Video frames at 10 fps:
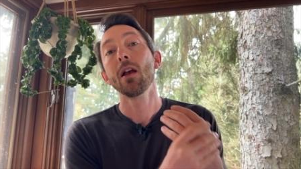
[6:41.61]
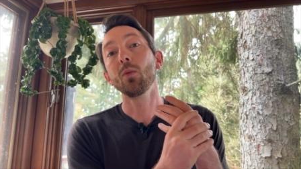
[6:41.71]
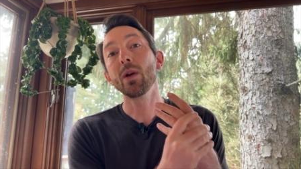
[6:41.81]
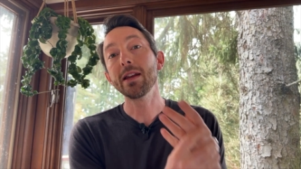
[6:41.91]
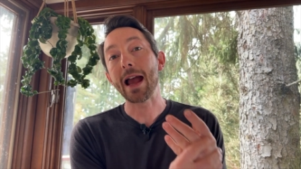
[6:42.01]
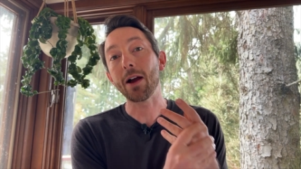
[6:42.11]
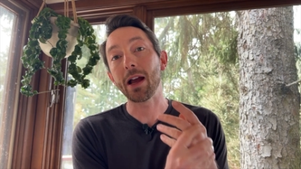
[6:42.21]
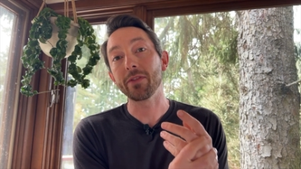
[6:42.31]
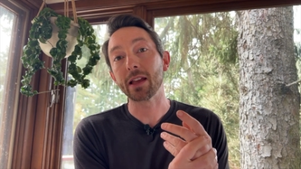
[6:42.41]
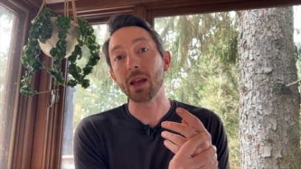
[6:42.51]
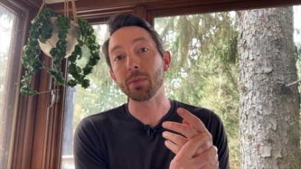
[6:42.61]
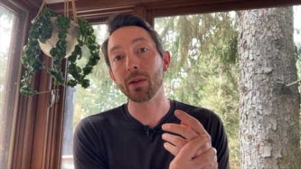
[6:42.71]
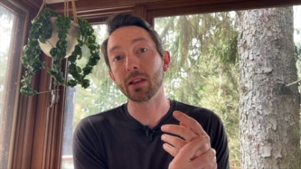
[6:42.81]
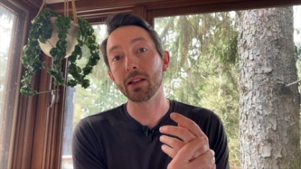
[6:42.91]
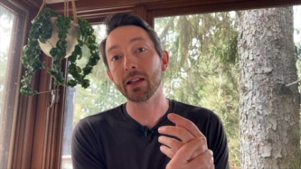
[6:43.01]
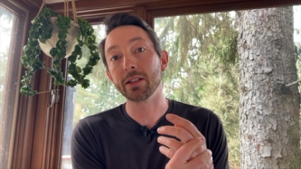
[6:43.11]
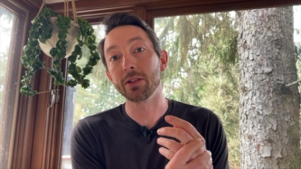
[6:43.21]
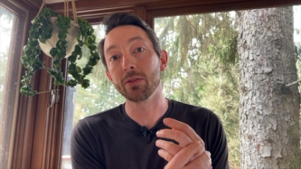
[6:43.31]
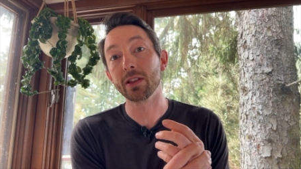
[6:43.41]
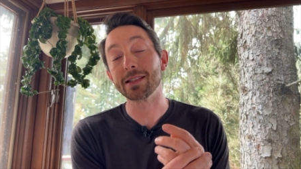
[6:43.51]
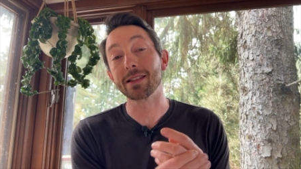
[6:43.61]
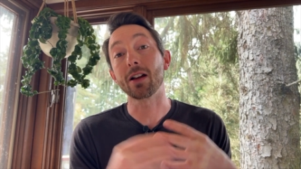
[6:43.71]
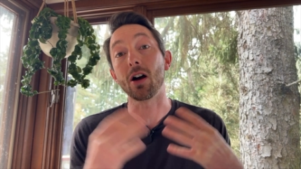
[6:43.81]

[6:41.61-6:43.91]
we now have the capability to do things like